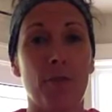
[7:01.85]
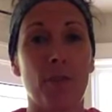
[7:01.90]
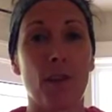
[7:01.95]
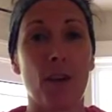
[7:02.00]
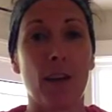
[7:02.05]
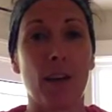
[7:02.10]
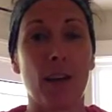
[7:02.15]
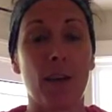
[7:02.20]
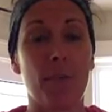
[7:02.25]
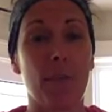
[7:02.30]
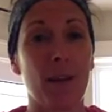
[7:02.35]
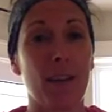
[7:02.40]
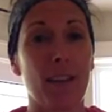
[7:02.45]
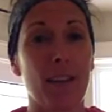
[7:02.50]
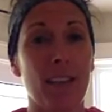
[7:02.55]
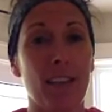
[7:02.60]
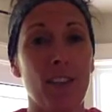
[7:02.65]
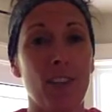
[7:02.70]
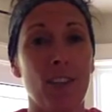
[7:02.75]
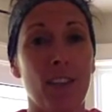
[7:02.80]
yoga and
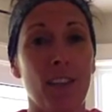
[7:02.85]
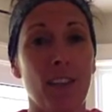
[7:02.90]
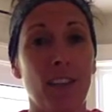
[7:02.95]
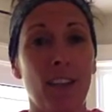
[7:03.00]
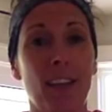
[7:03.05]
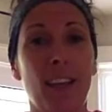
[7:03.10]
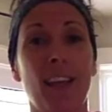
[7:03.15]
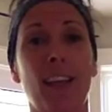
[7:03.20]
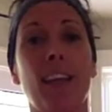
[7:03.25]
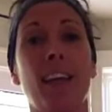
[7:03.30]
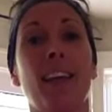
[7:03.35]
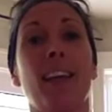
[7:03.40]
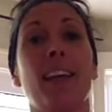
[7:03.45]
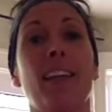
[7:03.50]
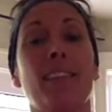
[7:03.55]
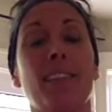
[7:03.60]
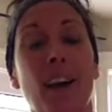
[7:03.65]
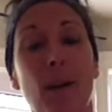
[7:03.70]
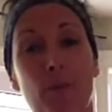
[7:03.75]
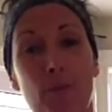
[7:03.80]
meditation
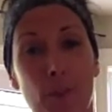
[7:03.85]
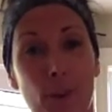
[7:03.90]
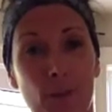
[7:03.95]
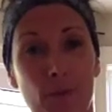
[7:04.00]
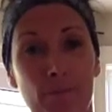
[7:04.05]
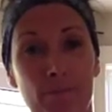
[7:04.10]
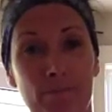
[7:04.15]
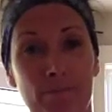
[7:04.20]
is helpful.